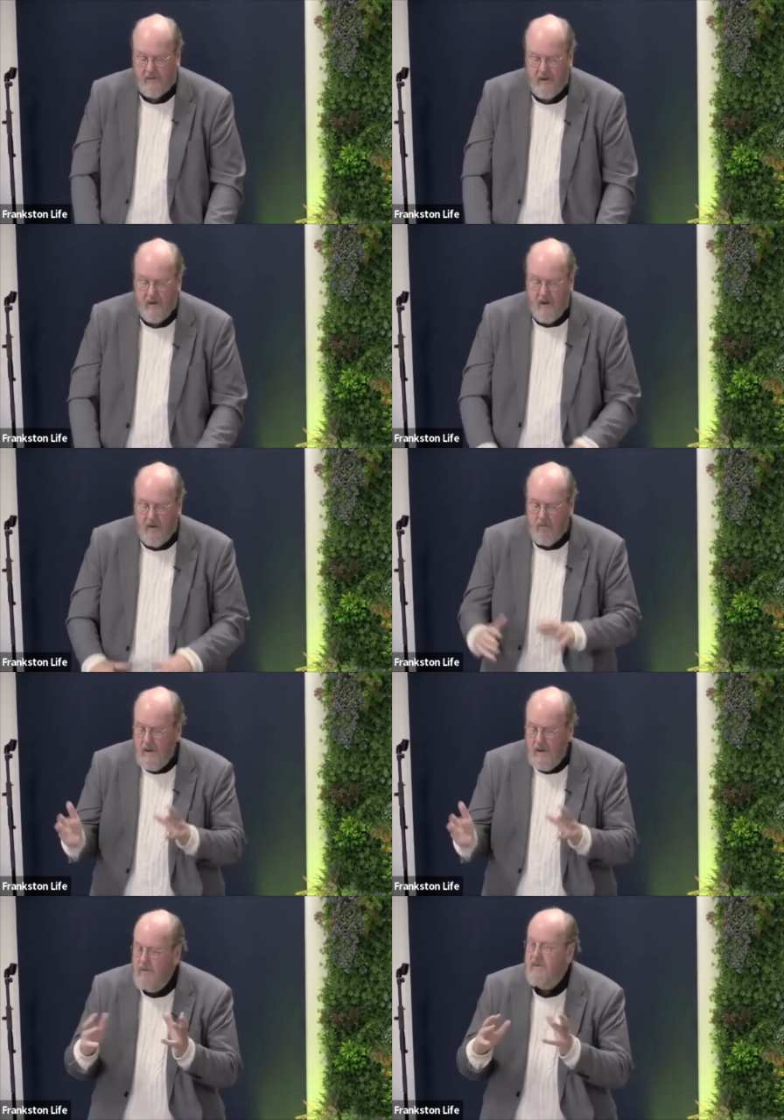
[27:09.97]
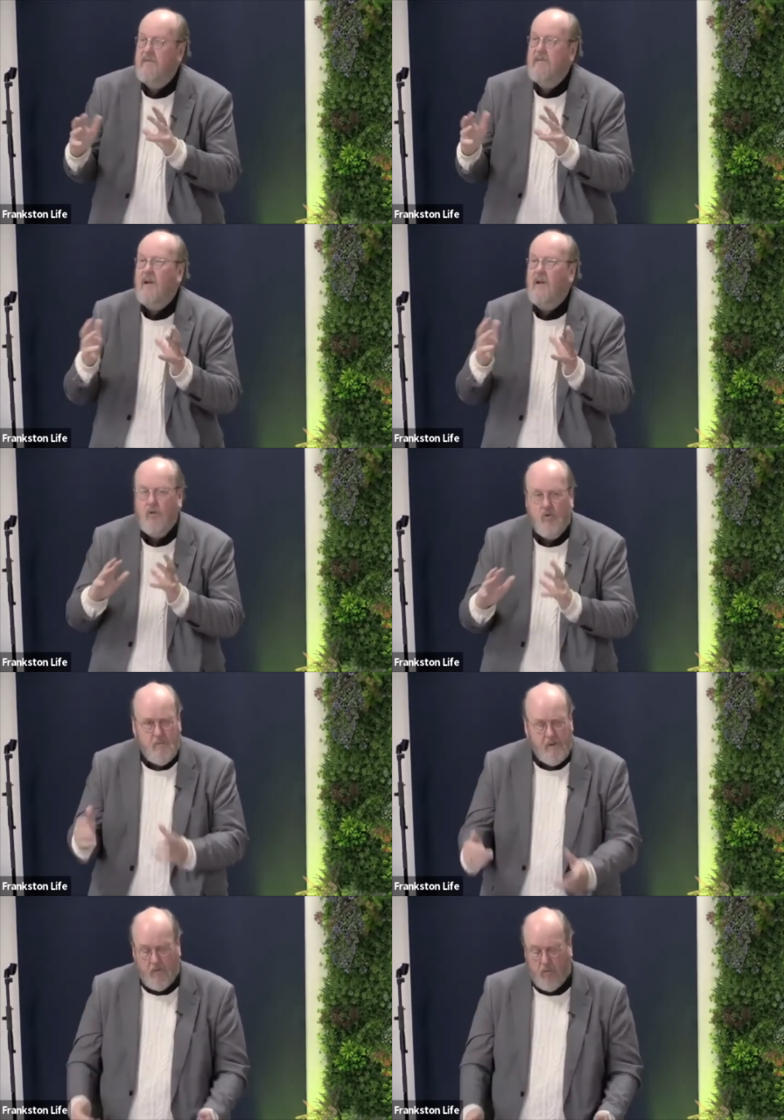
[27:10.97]
And rhema is the
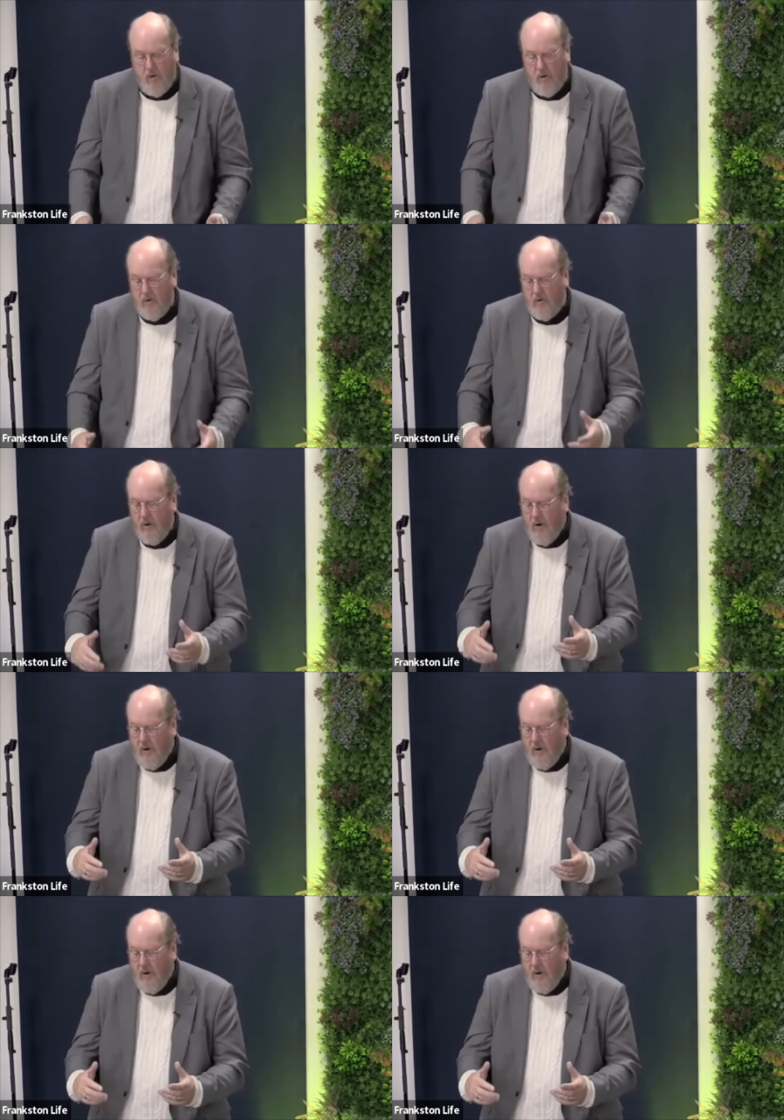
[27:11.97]
illumined word or,